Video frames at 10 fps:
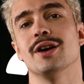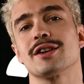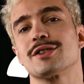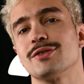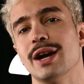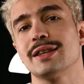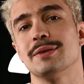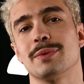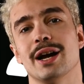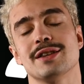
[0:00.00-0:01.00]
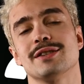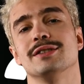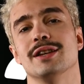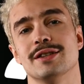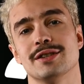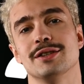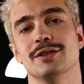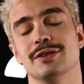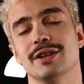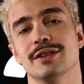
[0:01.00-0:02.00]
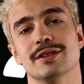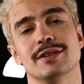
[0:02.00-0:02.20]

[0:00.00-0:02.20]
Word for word: to extract the pricing data you need.